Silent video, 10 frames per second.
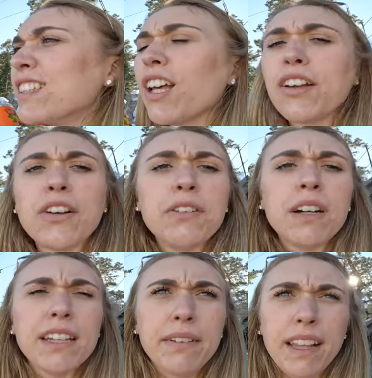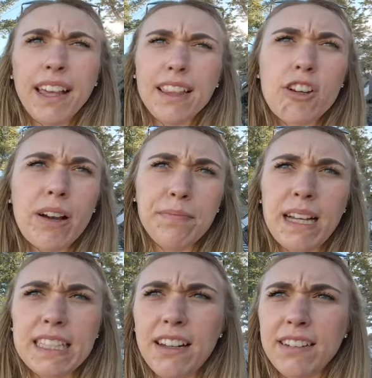So cool. I think we're going to get the tram
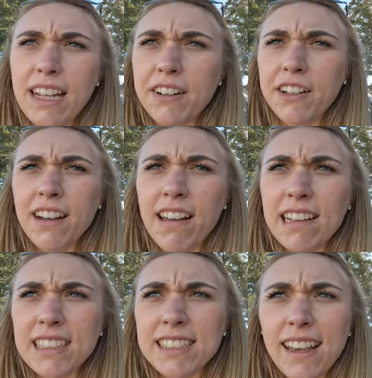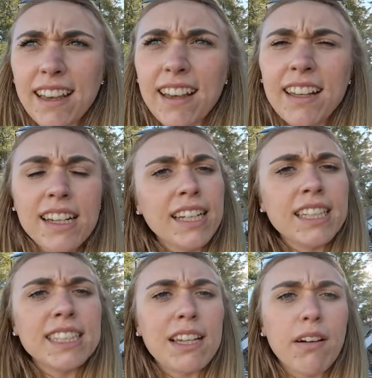back down now and
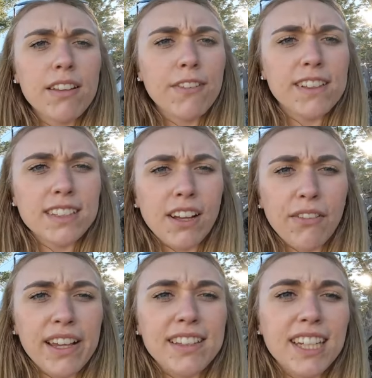see what other fun stuff we can